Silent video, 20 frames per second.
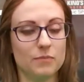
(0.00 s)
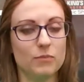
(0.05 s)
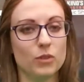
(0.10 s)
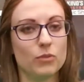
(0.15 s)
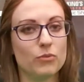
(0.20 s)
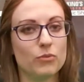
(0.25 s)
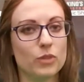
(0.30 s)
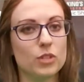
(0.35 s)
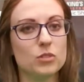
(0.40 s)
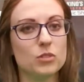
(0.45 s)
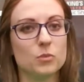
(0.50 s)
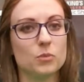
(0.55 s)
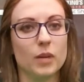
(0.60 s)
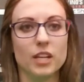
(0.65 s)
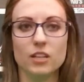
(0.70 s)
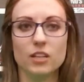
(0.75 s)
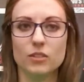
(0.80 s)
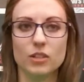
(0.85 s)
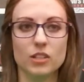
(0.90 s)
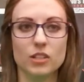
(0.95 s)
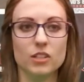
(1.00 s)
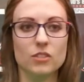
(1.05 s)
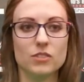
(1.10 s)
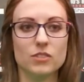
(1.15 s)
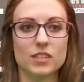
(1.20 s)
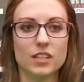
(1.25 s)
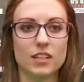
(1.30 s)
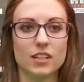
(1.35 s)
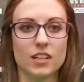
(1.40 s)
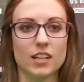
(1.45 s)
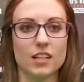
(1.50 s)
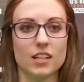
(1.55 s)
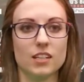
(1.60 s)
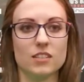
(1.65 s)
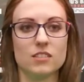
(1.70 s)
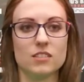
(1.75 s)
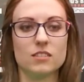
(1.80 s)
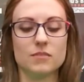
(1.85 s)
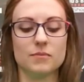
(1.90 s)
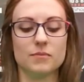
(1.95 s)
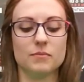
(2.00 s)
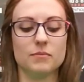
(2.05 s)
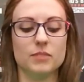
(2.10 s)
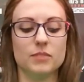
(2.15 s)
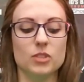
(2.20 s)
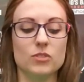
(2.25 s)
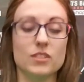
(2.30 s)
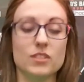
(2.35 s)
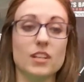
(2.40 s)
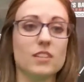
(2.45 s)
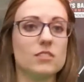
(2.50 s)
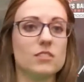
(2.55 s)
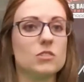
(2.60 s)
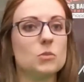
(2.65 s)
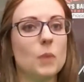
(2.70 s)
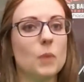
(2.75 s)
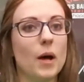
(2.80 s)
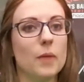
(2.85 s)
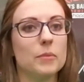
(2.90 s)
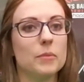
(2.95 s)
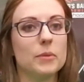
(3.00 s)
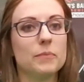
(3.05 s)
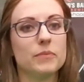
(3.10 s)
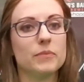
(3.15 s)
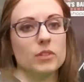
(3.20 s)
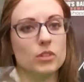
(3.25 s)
The first way you could use it is use it as a swab.